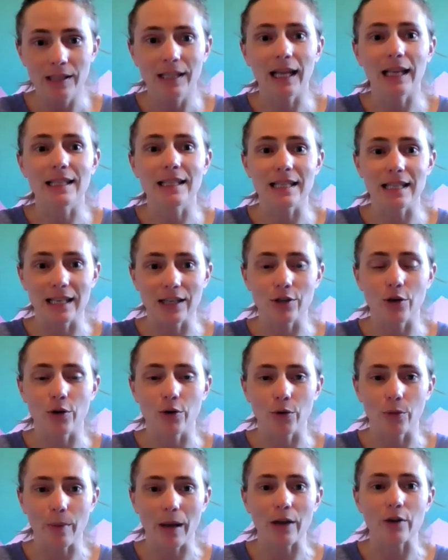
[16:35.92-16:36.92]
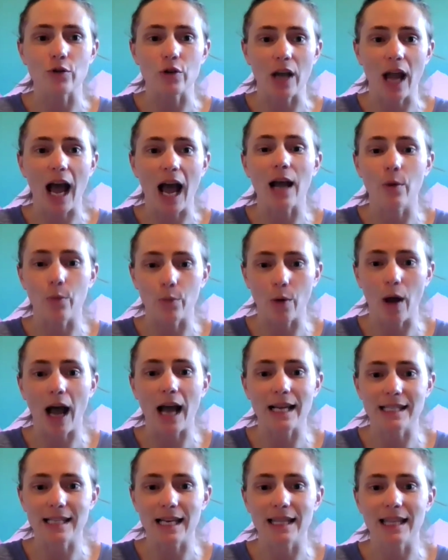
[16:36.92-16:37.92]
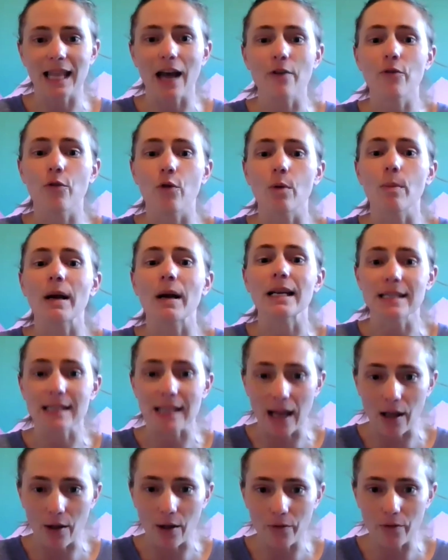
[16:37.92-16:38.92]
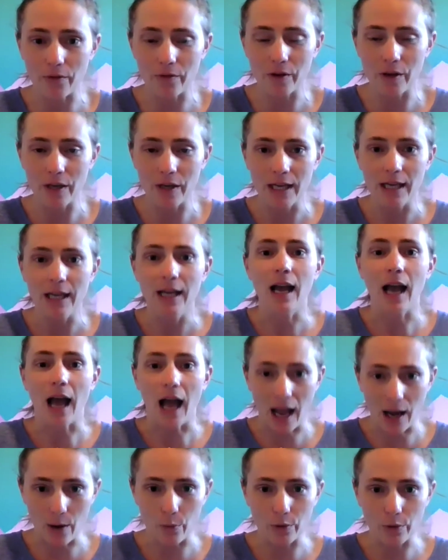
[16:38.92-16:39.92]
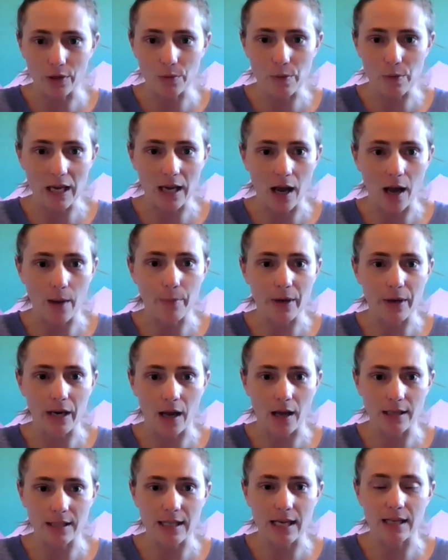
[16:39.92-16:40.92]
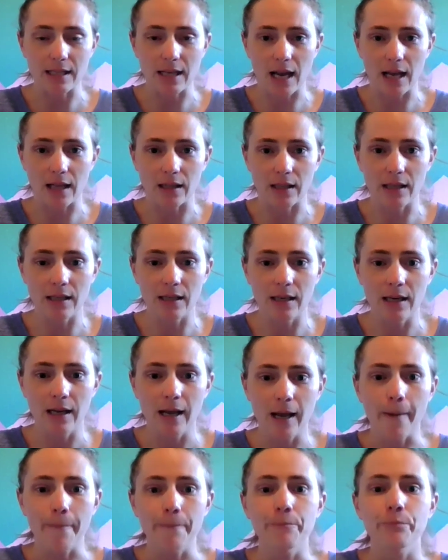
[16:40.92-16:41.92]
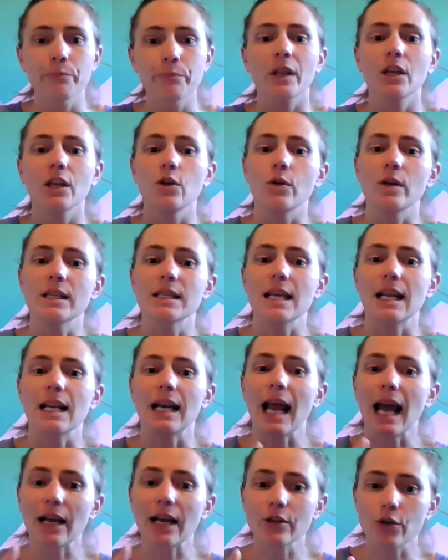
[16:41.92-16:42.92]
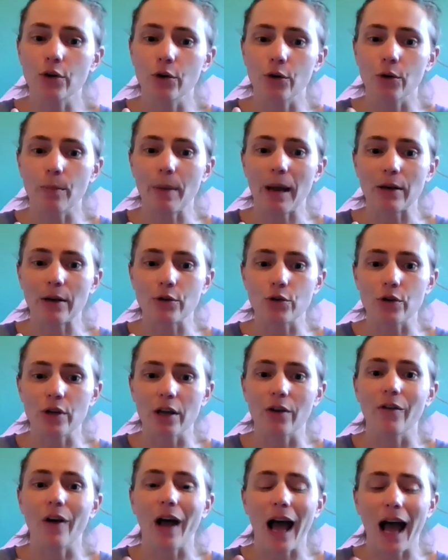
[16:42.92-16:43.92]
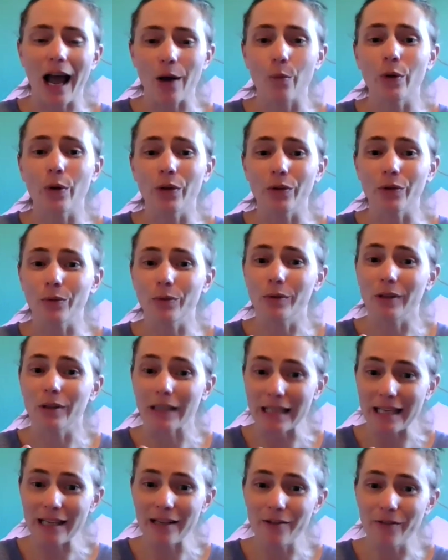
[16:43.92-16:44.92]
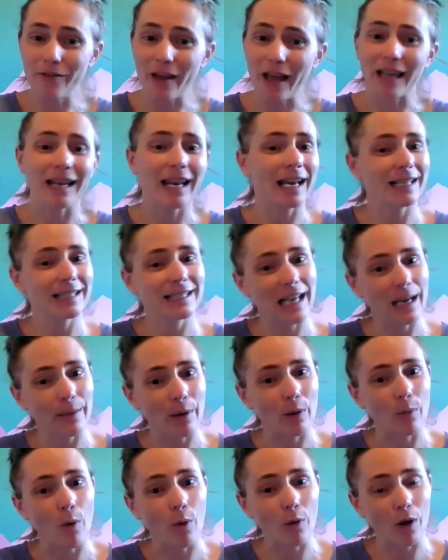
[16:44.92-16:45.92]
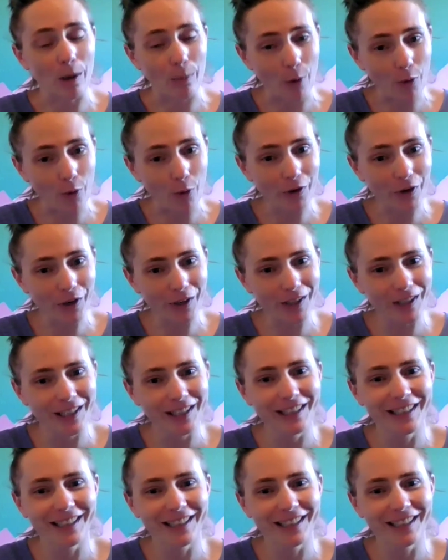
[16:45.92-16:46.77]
That's an internal boundary. I set that for myself. I will speak up and not stay silent. You can set an external boundary of I will leave and next time I won't come over.